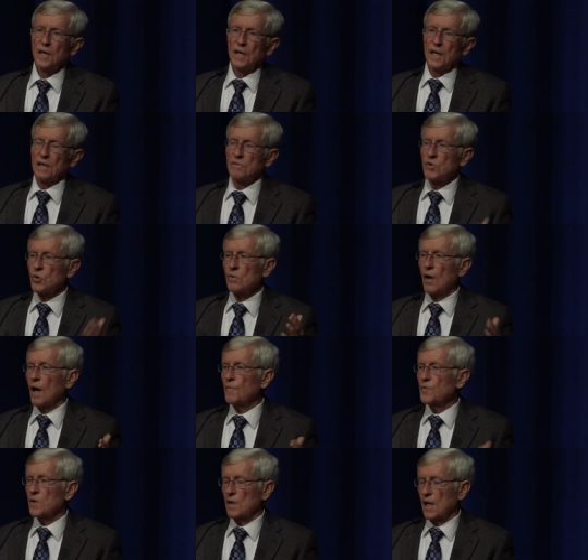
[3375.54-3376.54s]
And too
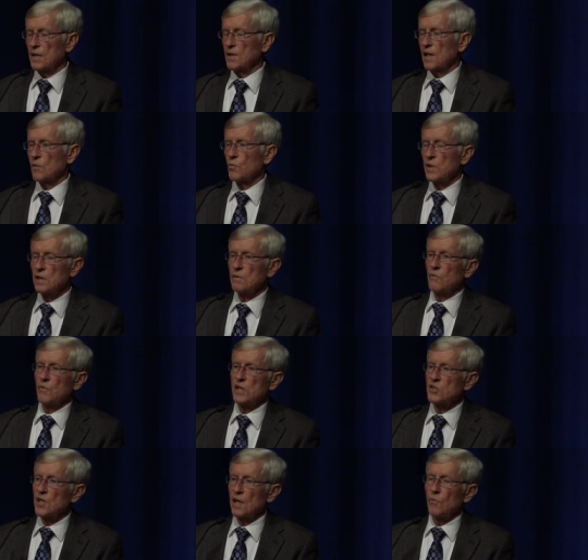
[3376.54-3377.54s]
often, I think we,
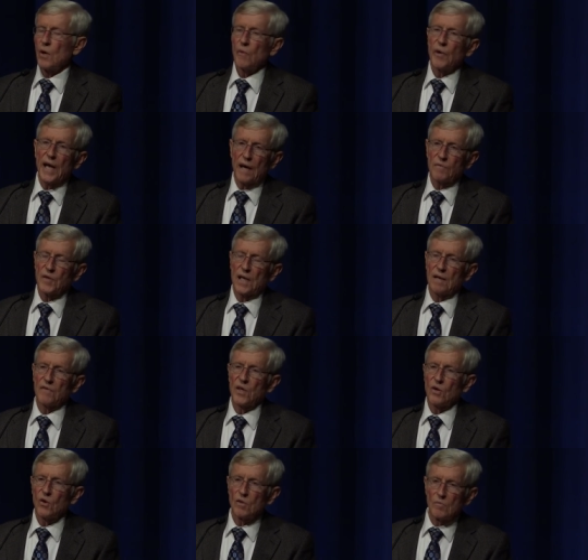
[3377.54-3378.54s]
we say, well, we have to
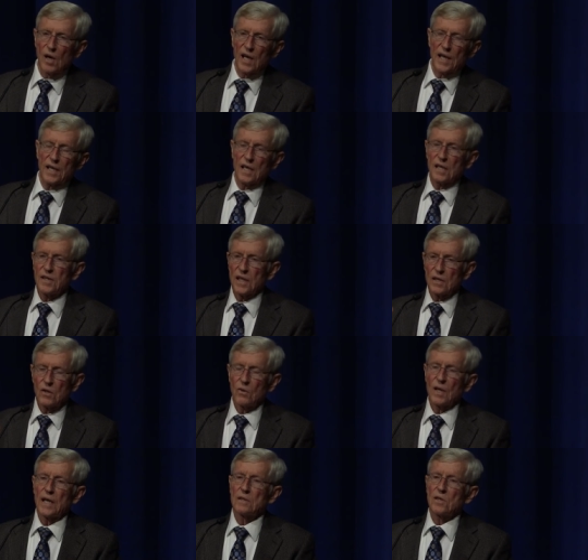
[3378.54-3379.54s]
have their own market. I think
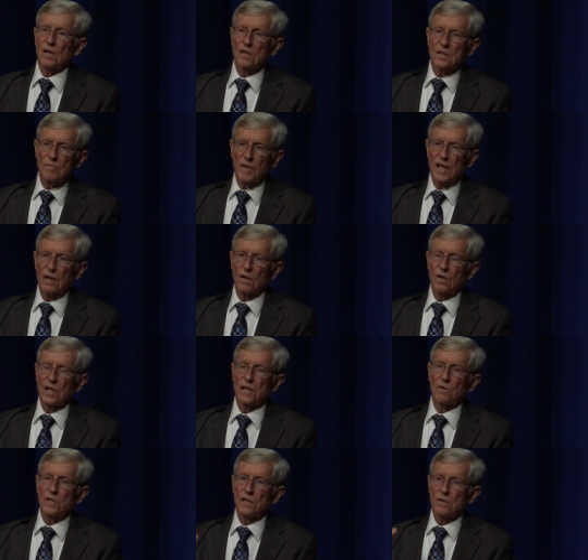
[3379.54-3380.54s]
Colette talked about
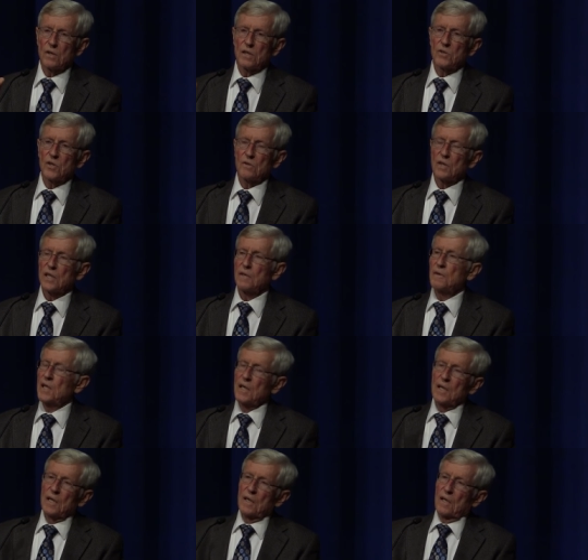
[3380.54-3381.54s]
earlier, you know, there's only,
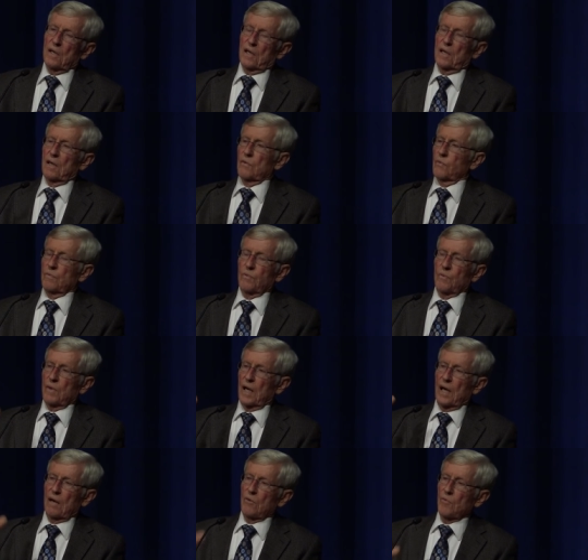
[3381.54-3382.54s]
uh,
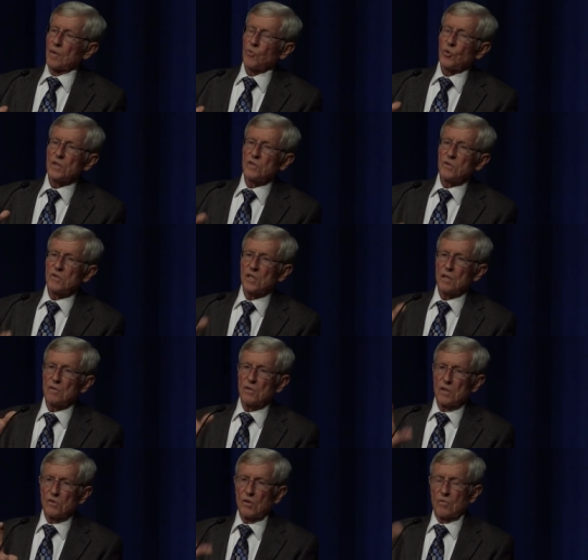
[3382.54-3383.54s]
I don't remember what you
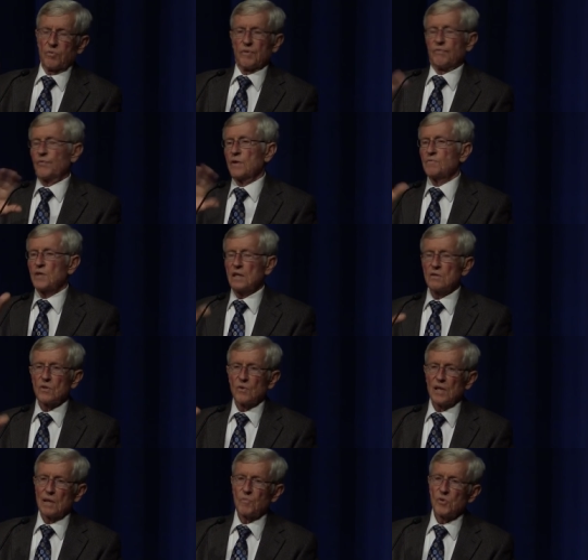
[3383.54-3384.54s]
said, there's fifteen,
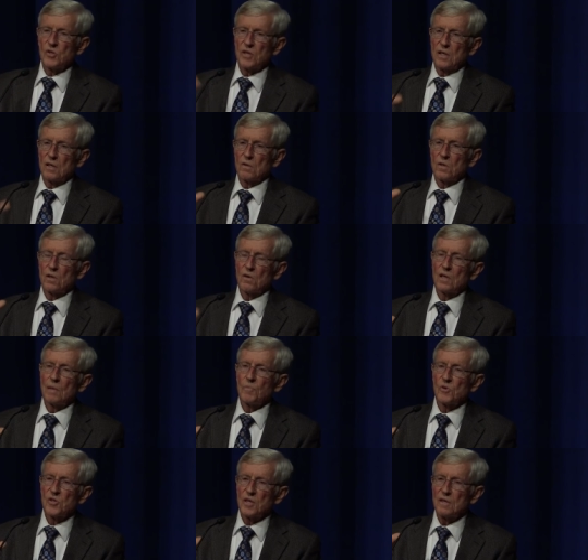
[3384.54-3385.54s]
twenty percent or thirty
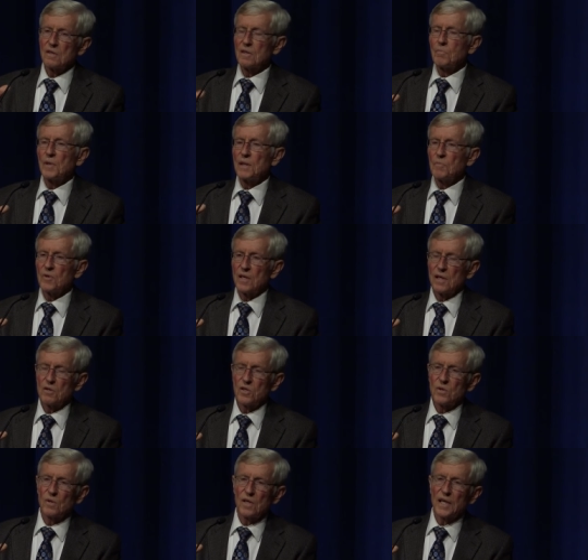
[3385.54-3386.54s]
percent of the people that
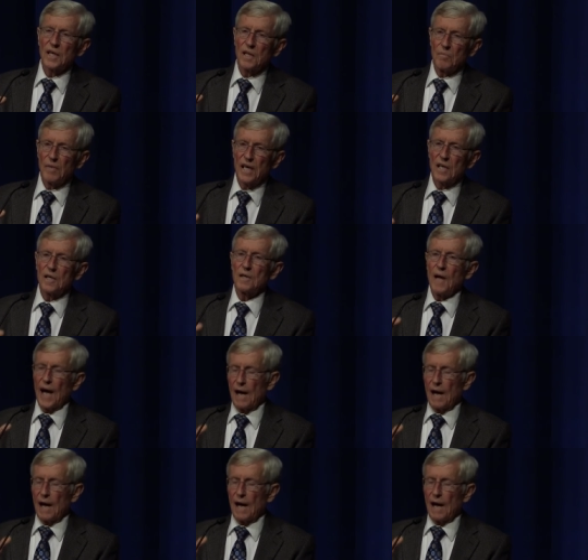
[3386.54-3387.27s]
are truly committed.